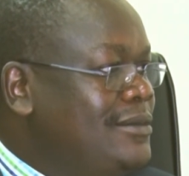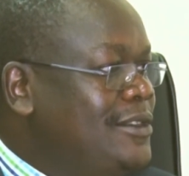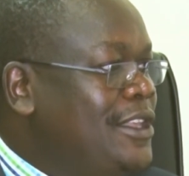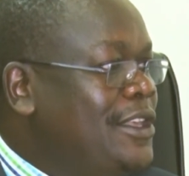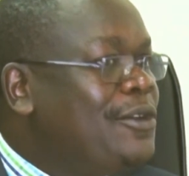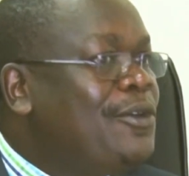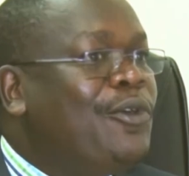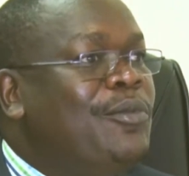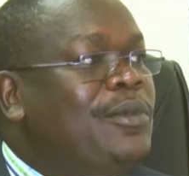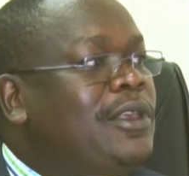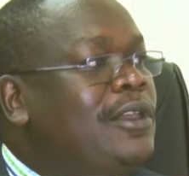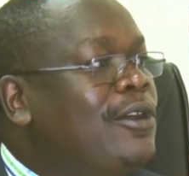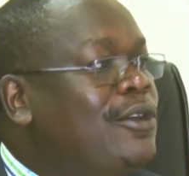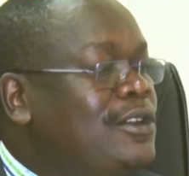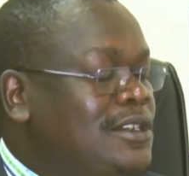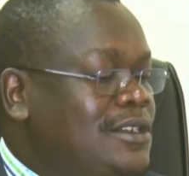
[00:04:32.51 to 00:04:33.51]
They go
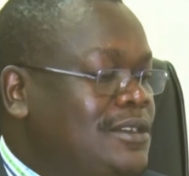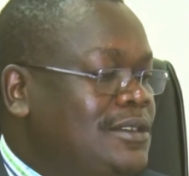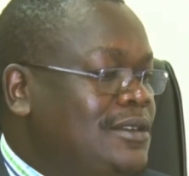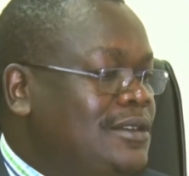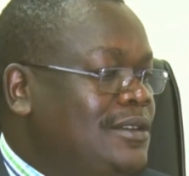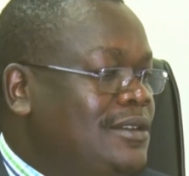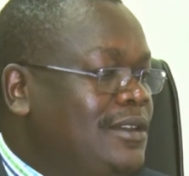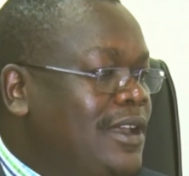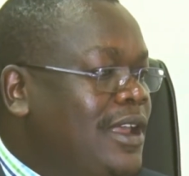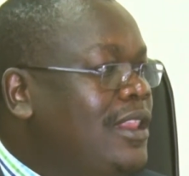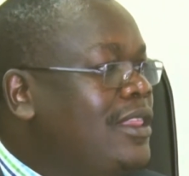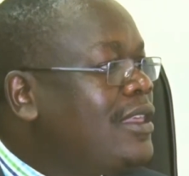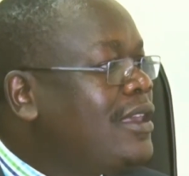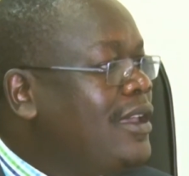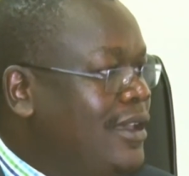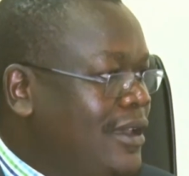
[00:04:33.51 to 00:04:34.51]
beyond
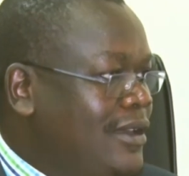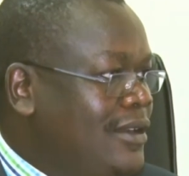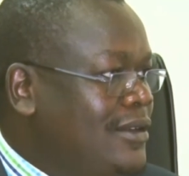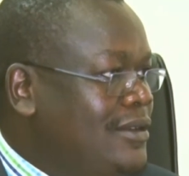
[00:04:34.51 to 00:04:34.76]
healthcare.